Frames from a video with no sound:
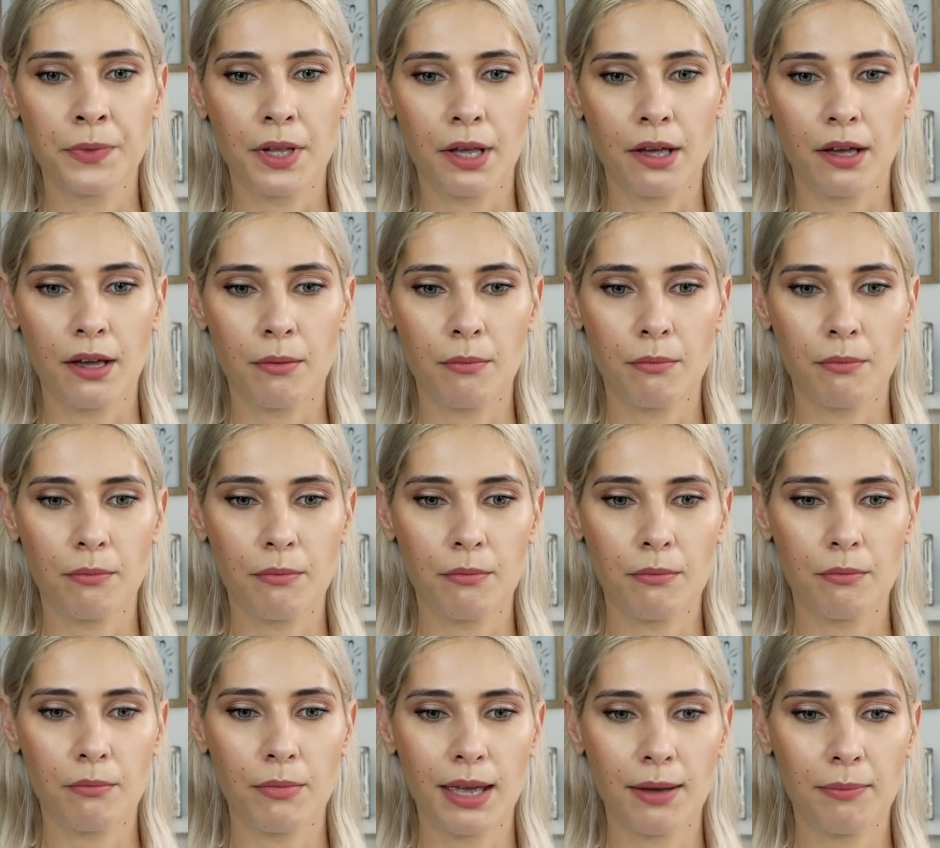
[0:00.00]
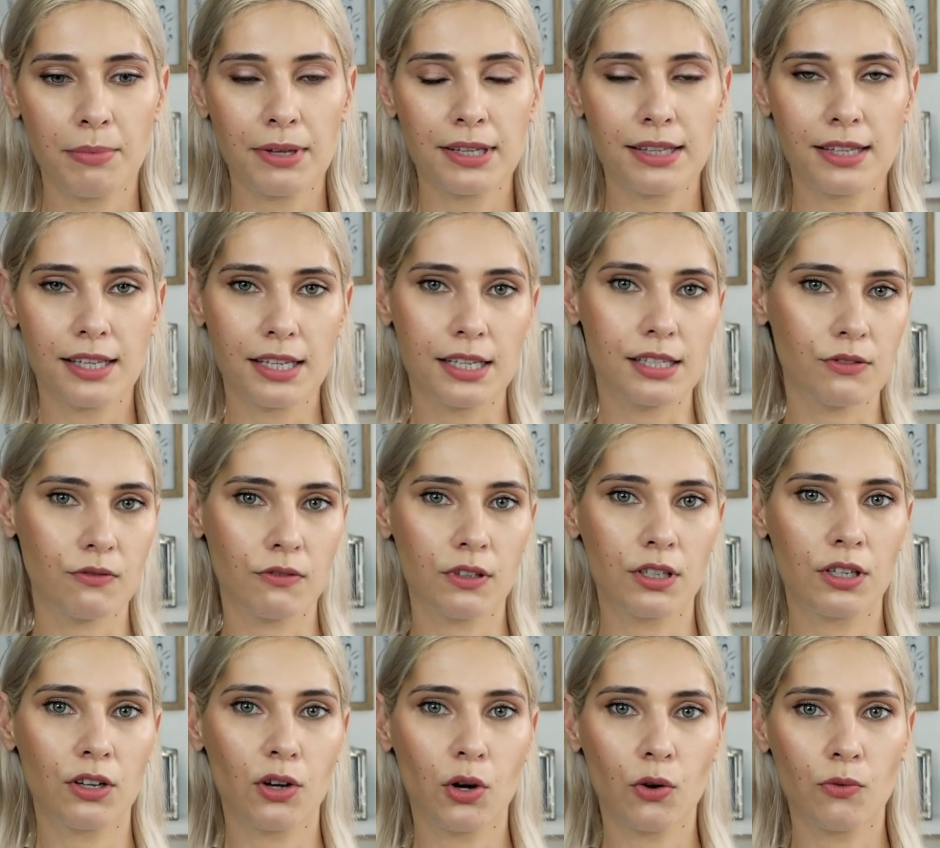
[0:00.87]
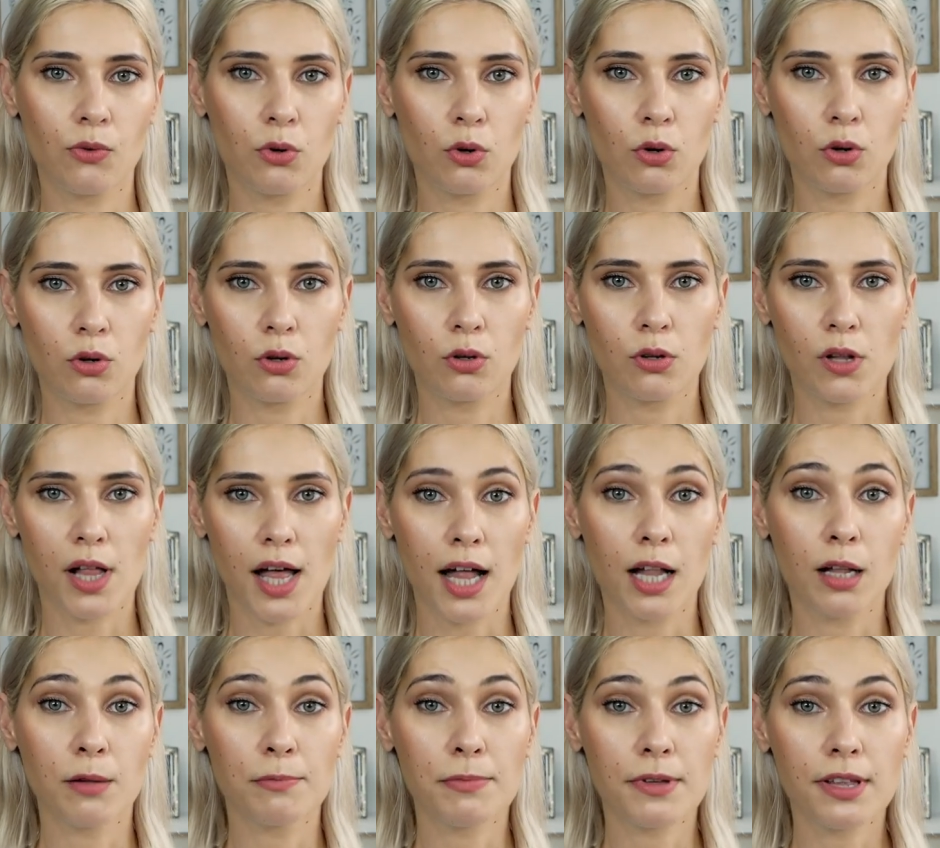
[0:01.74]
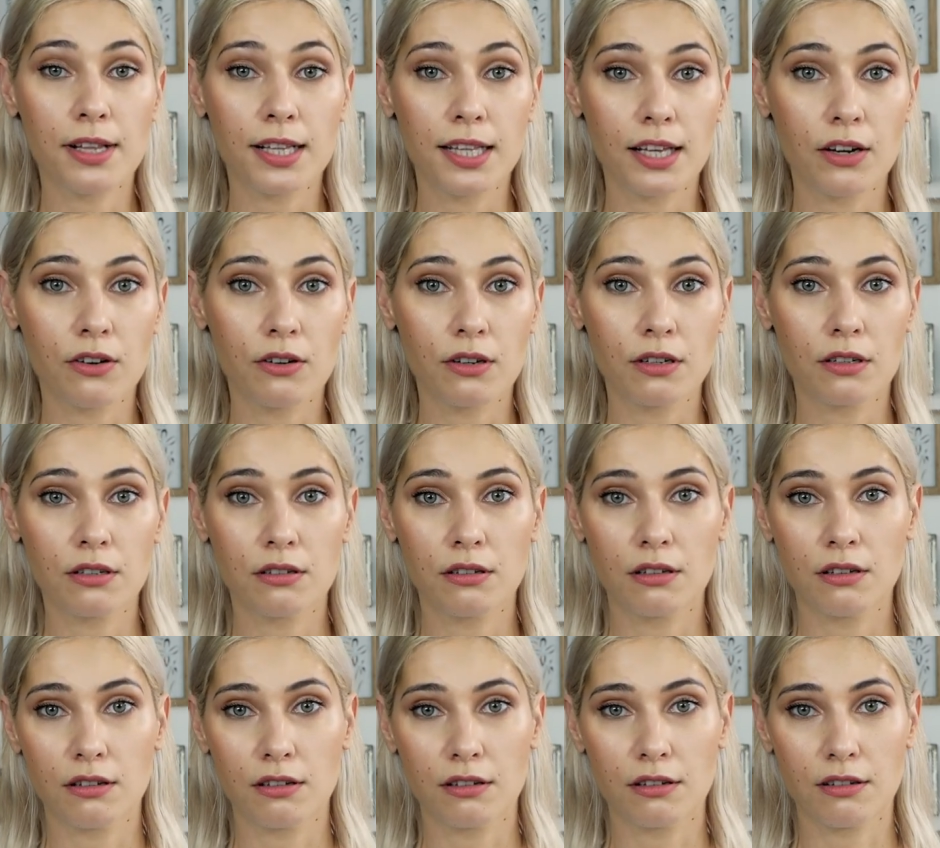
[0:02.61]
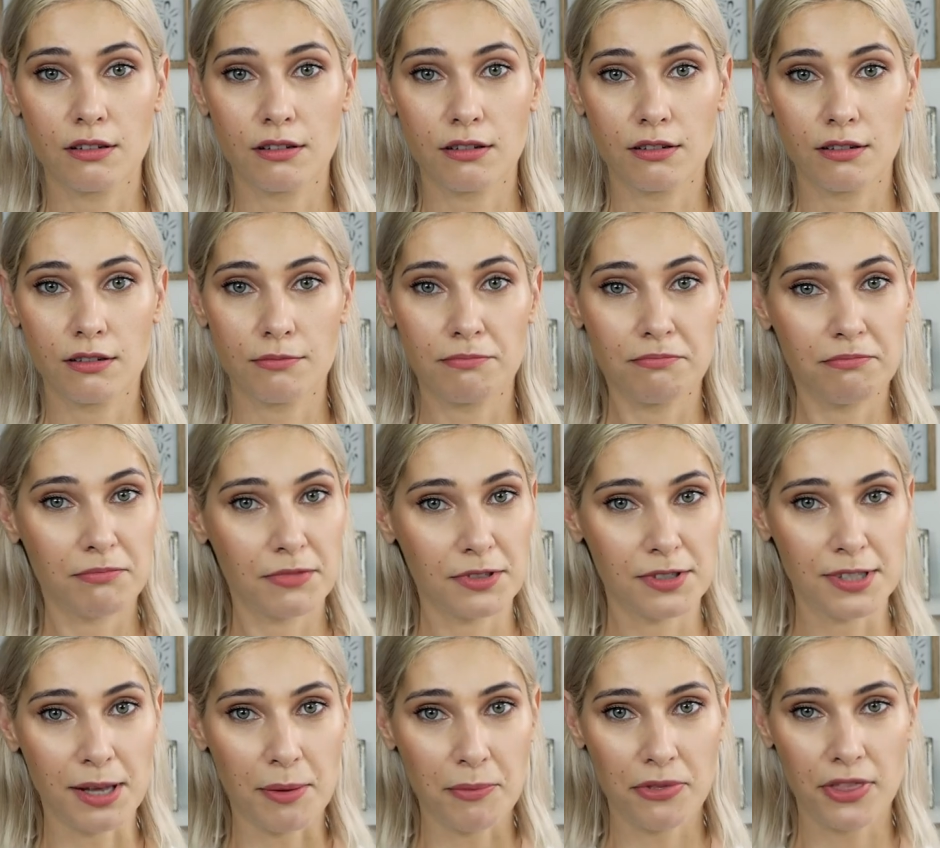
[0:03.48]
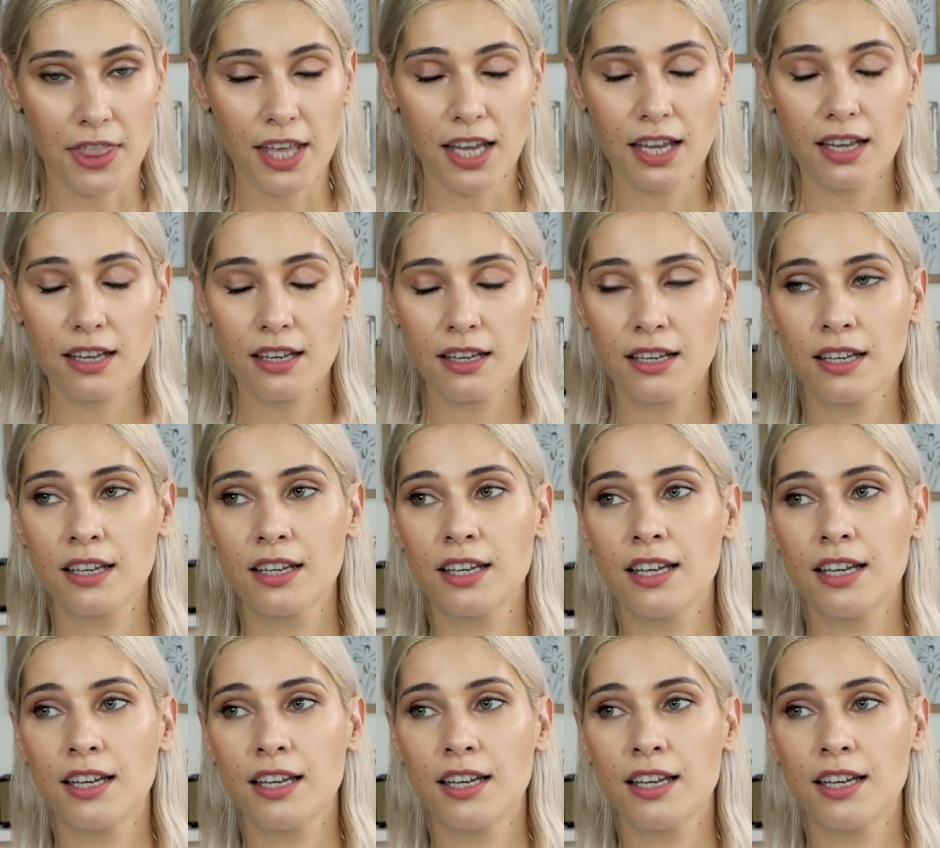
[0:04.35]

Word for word: um, maybe this video will help clear uh, something